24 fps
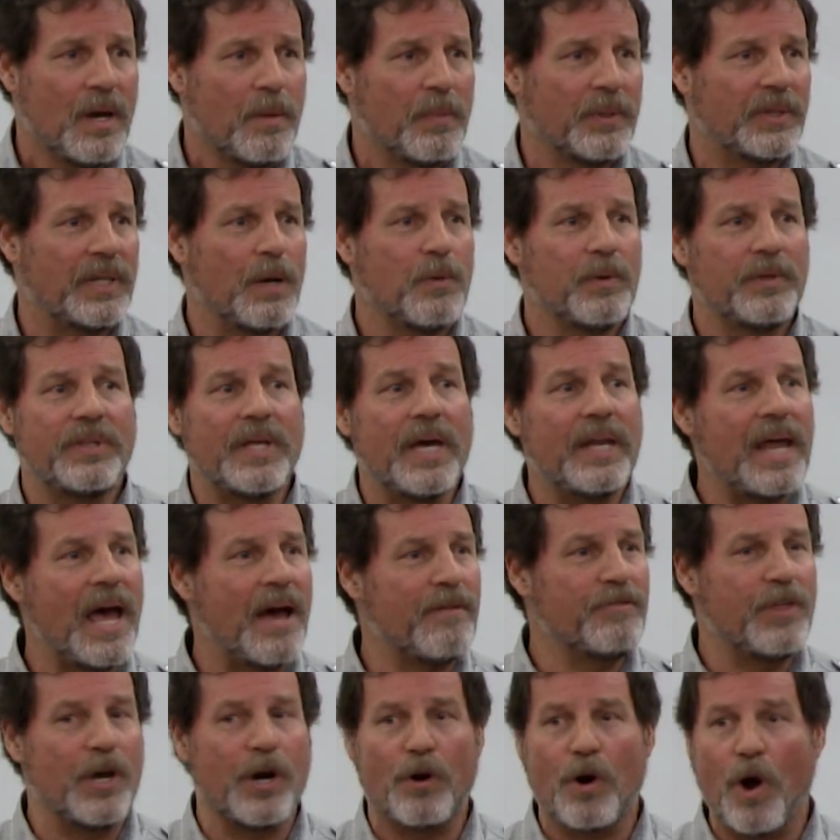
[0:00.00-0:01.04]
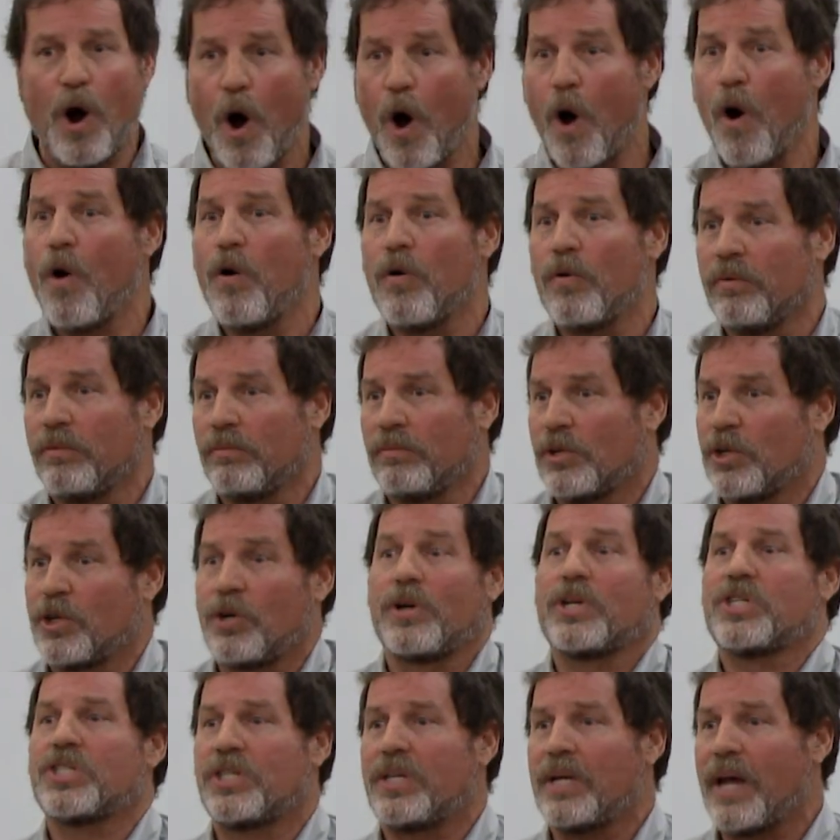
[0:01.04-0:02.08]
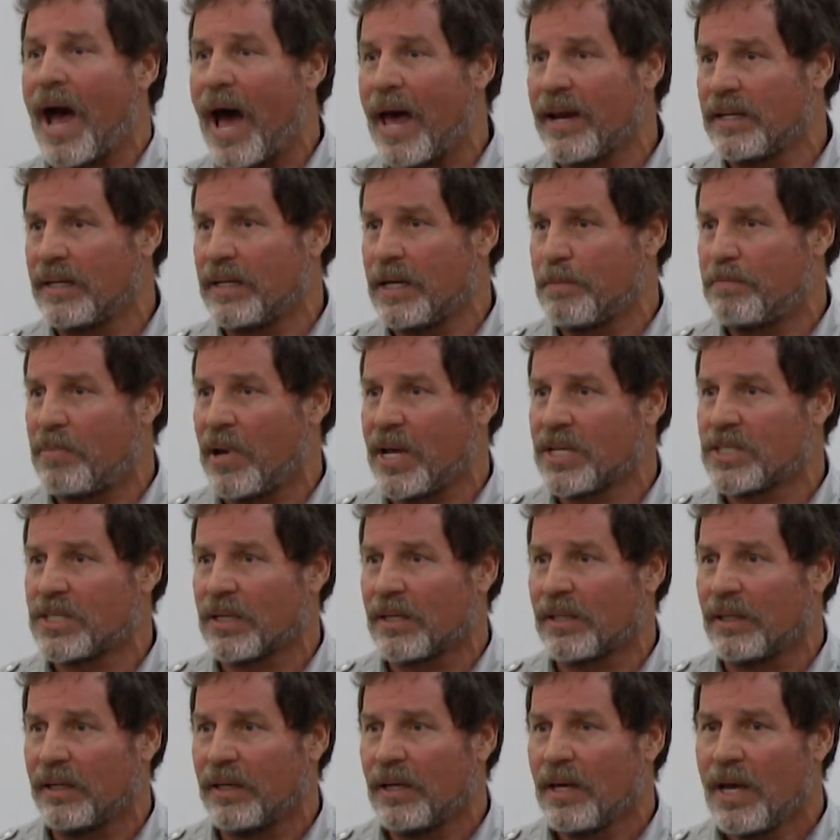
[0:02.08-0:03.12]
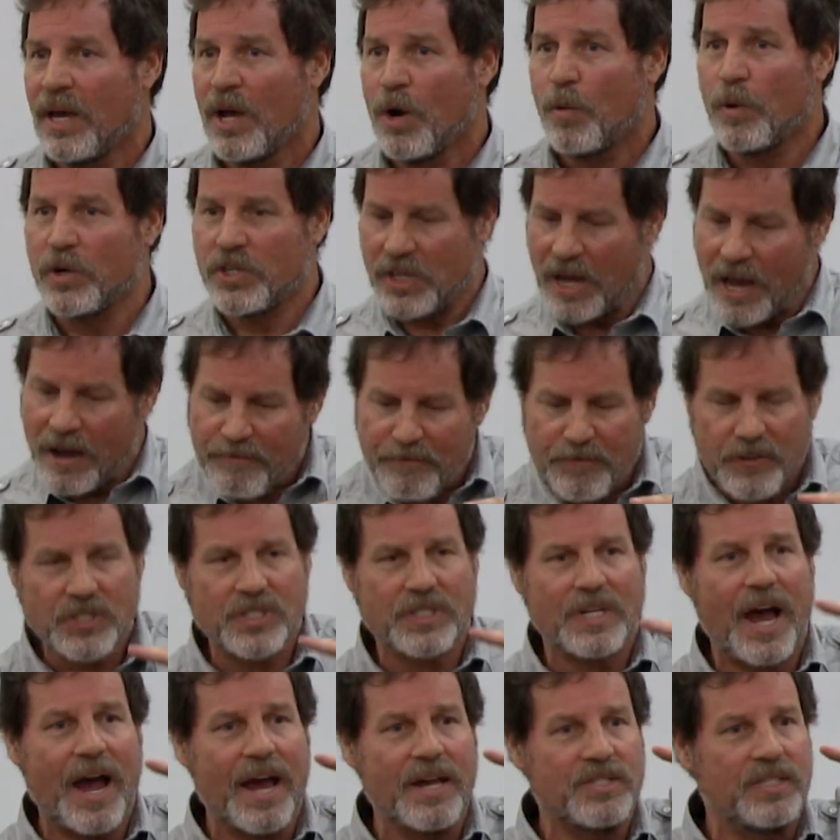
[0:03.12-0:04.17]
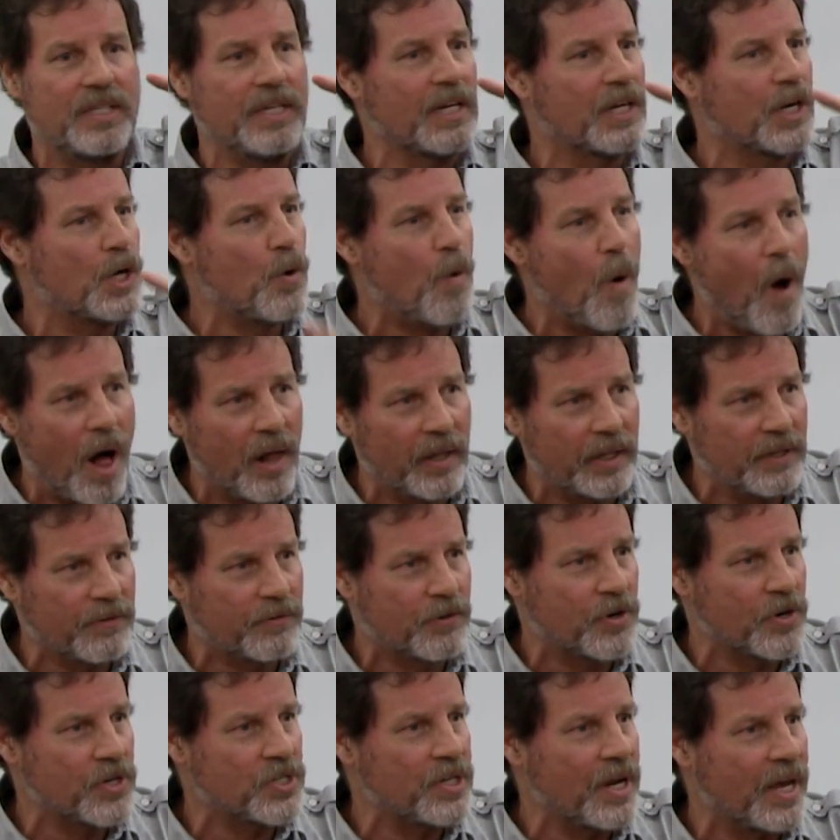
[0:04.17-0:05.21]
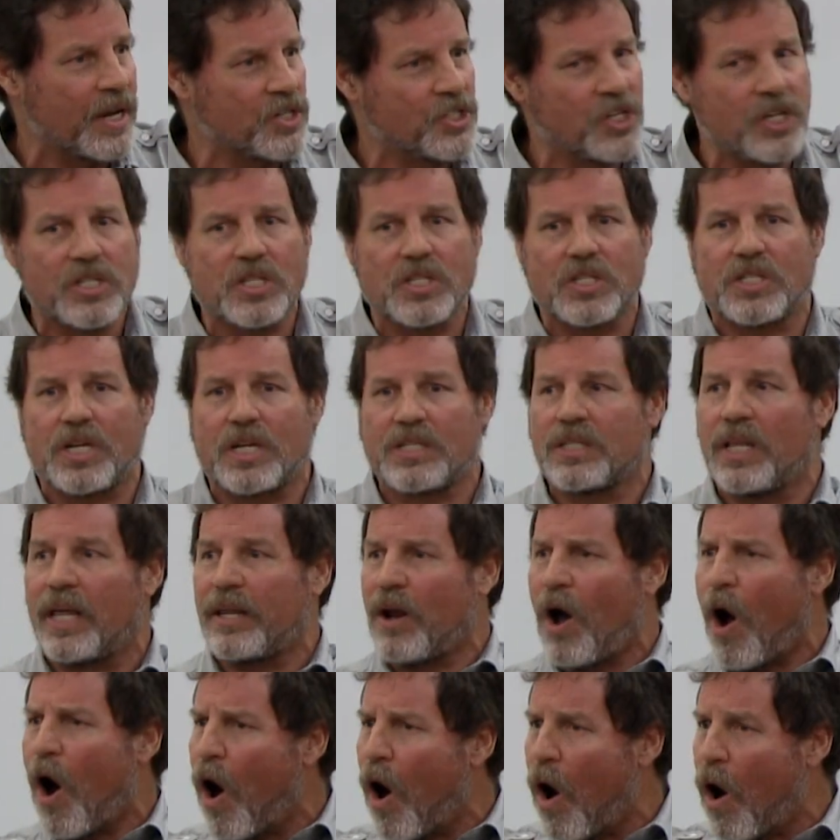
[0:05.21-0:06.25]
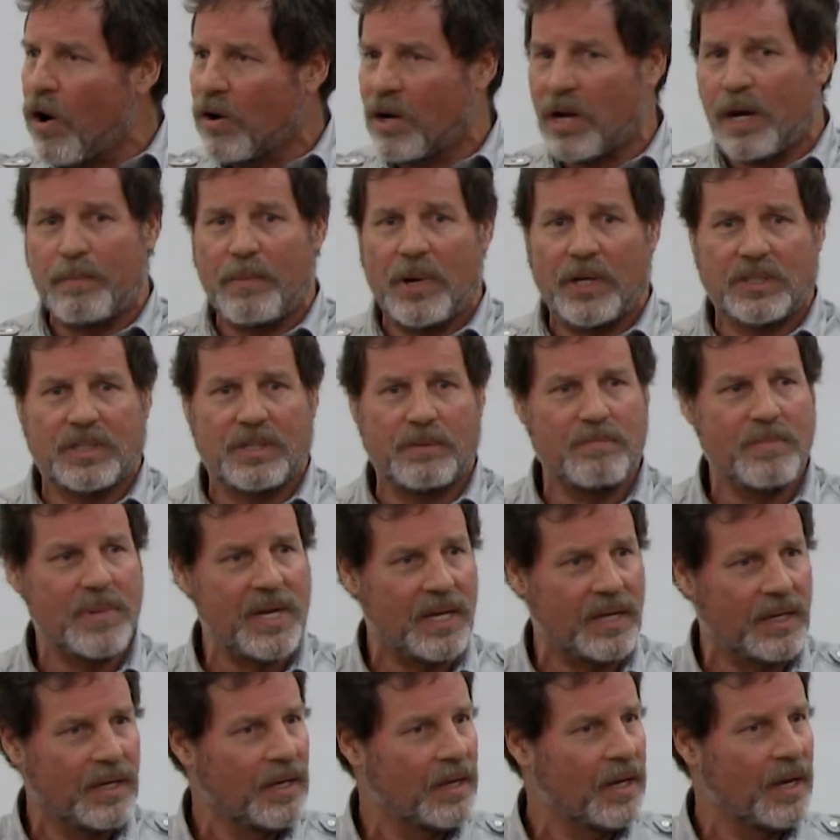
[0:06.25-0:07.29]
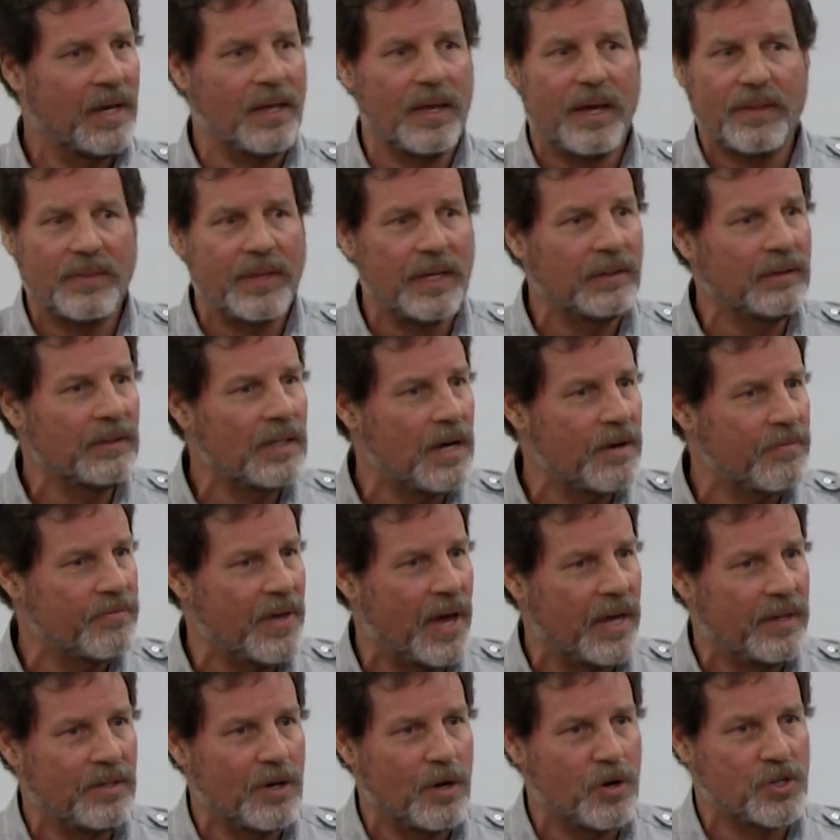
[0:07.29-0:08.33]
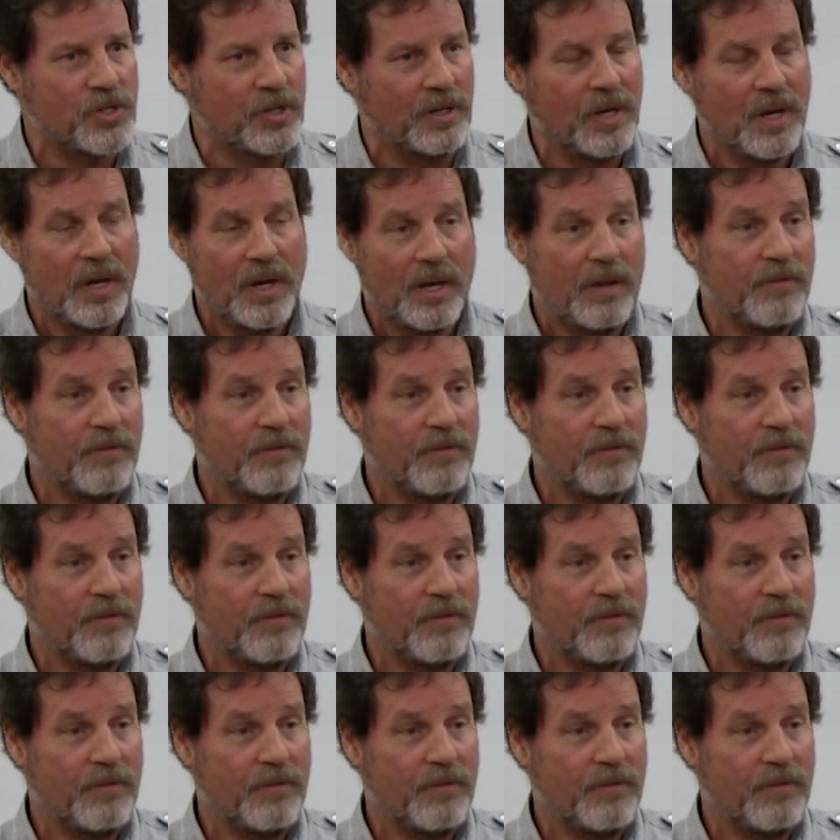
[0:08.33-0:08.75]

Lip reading: But they would then have their own Christianity, basically, which emphasized the equality of Christianity. Jesus says, let all come unto me, and they loved that notion.